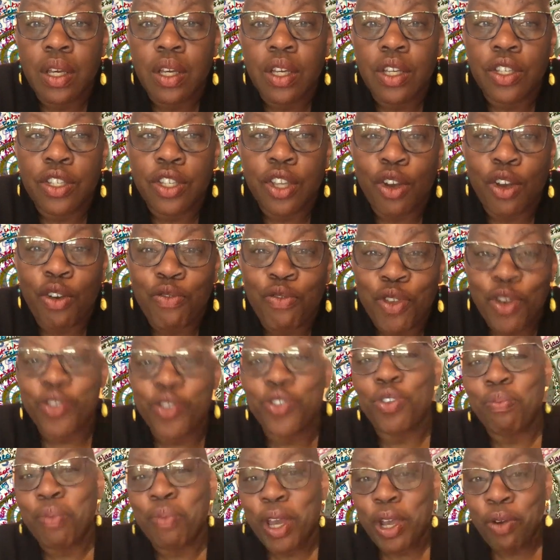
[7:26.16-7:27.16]
So those
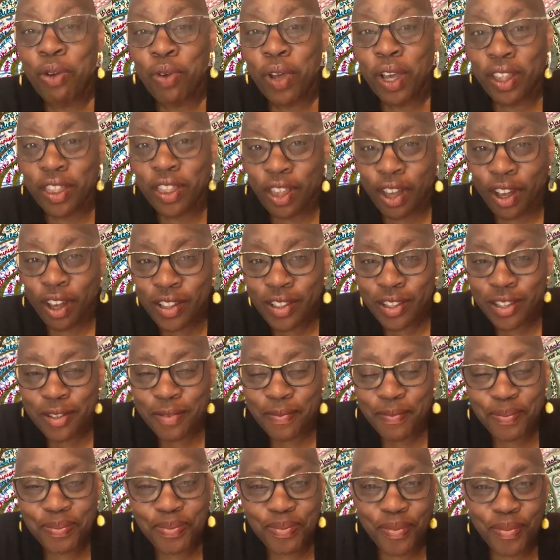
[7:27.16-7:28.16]
are my quick thoughts.
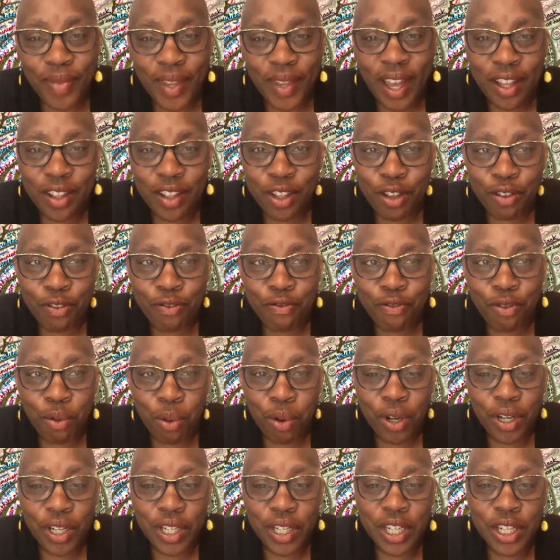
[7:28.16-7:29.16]
I look
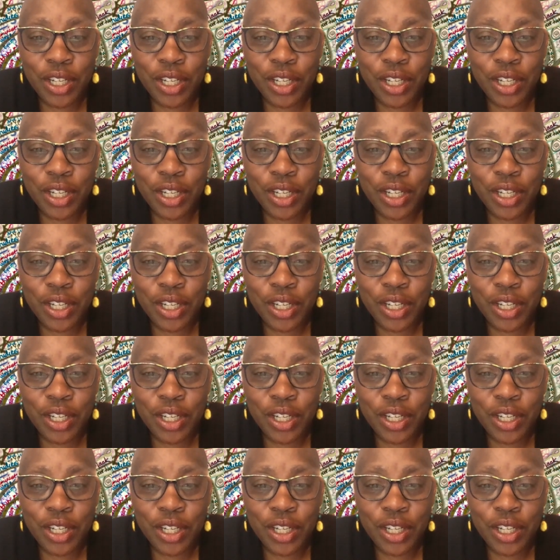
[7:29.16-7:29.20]
forward